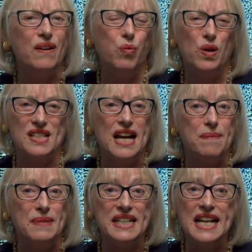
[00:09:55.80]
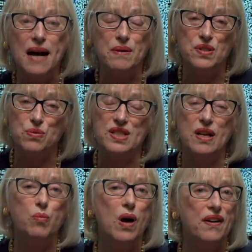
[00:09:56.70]
of what's happening now and also
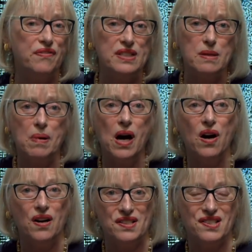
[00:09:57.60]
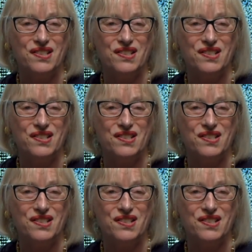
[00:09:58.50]
work from the past.